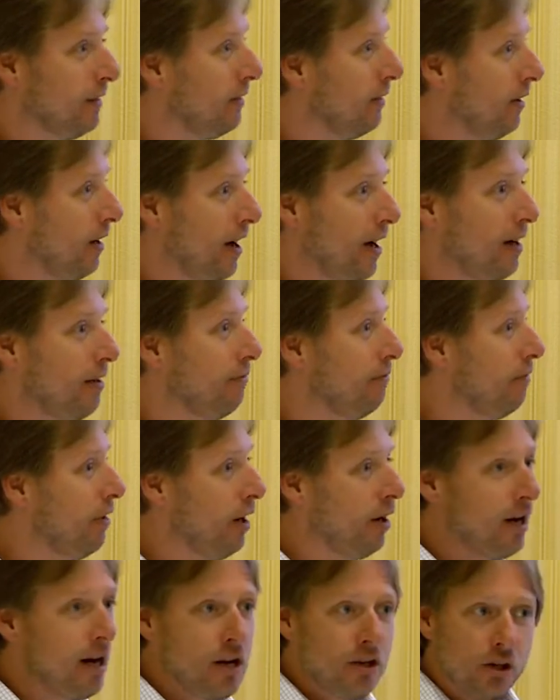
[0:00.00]
All right?
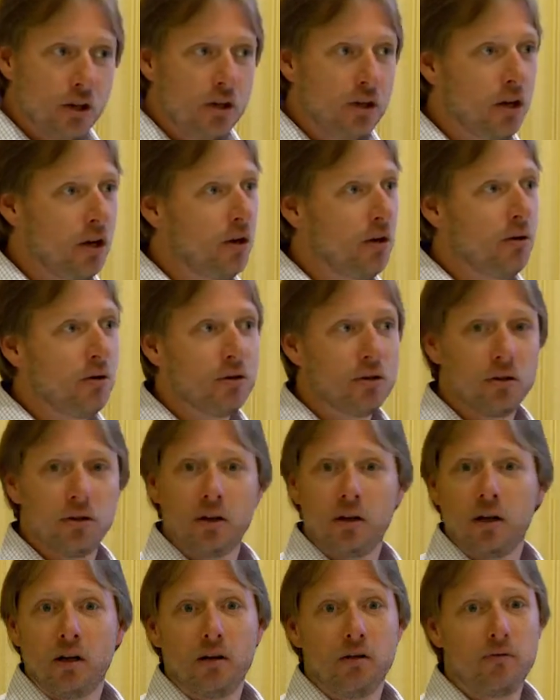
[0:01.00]
Very easy to use,
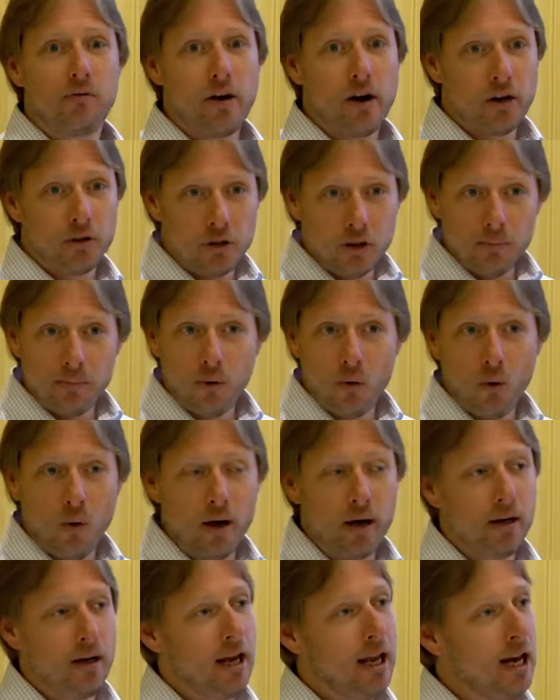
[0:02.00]
very to the
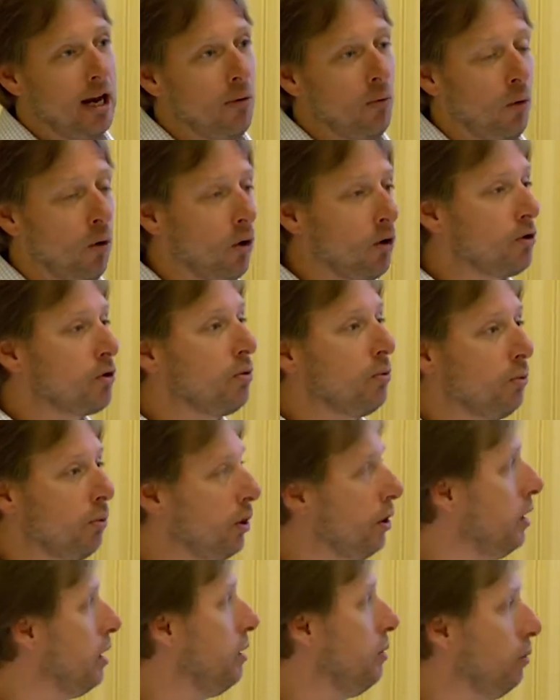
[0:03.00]
point, and it works
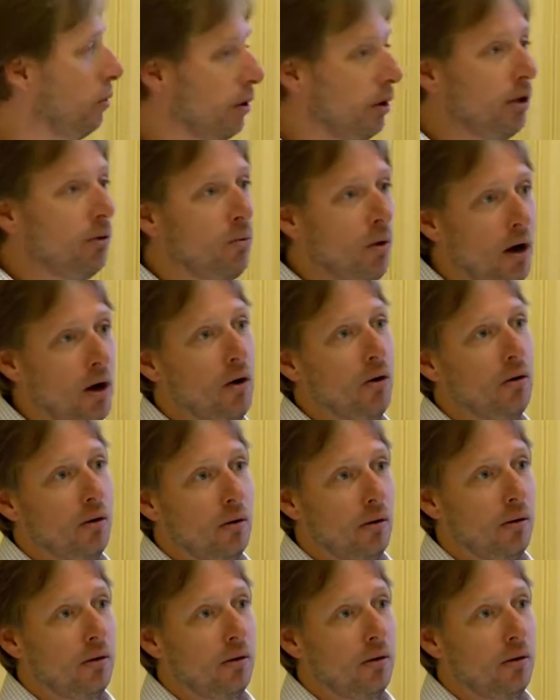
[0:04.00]
really, really well.